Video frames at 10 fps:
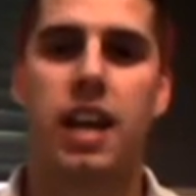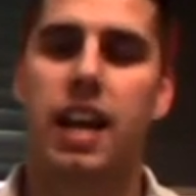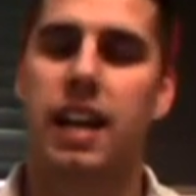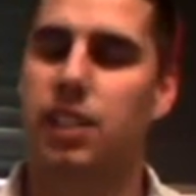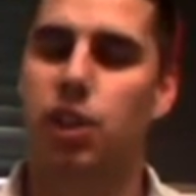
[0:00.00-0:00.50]

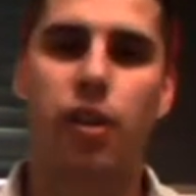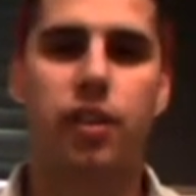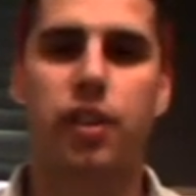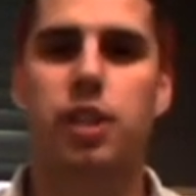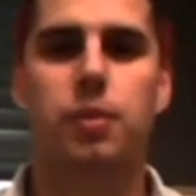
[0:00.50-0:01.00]
And it's a great
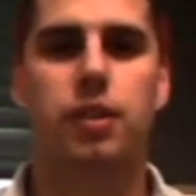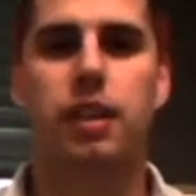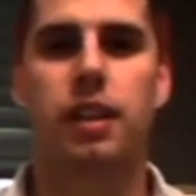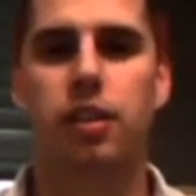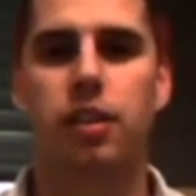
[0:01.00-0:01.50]

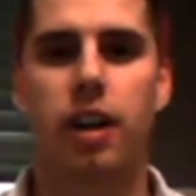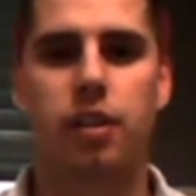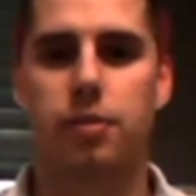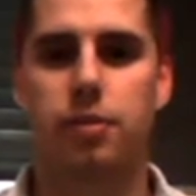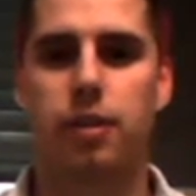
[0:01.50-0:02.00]

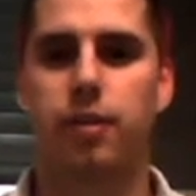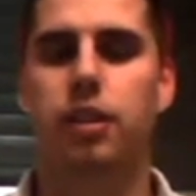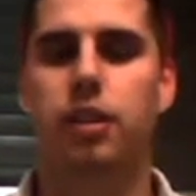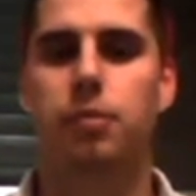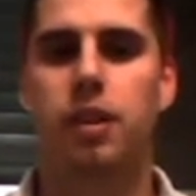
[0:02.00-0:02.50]
Christmas
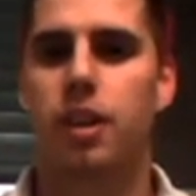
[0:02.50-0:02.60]
film